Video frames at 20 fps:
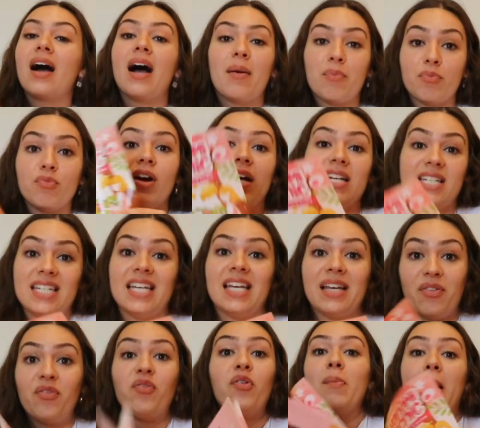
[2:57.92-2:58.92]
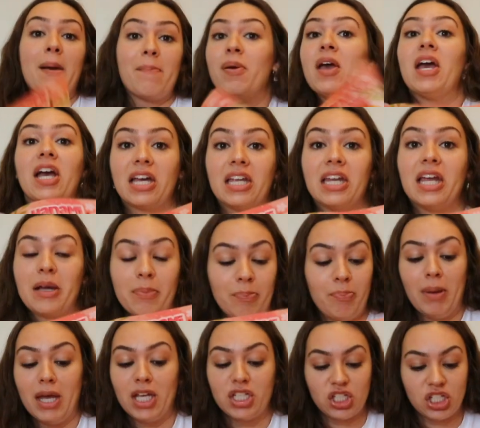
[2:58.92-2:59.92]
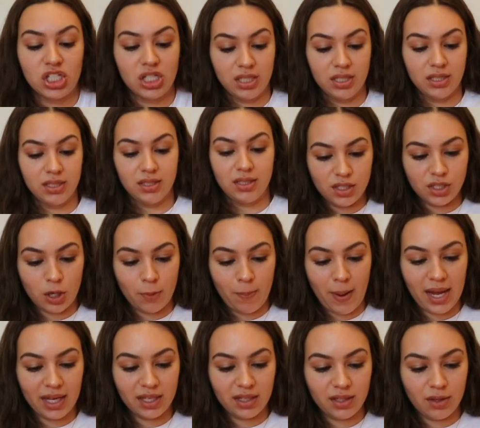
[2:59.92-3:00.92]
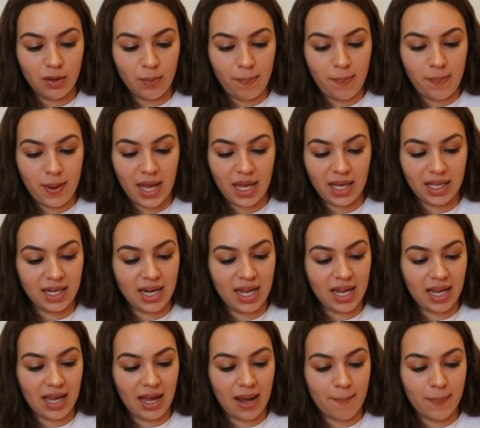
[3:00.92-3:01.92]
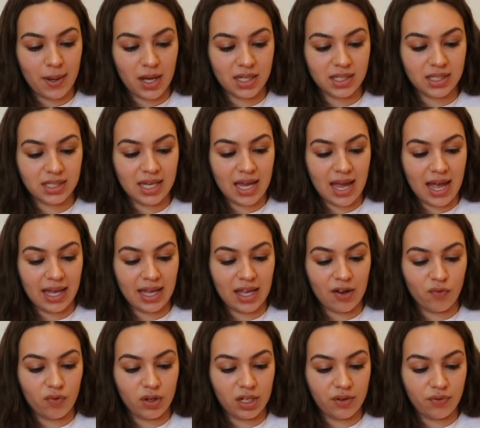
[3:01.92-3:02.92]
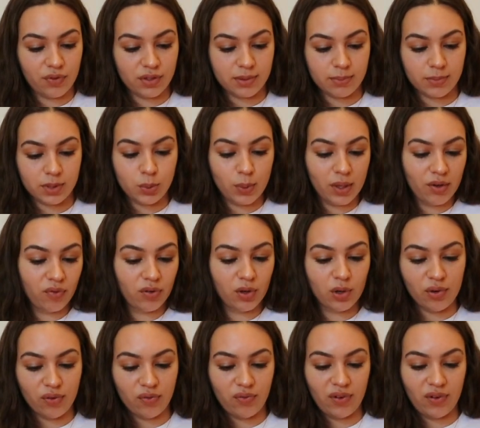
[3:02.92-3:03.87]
I'm ready for my picnic, bitch. So pack your picnic basket and get ready for some sweet floral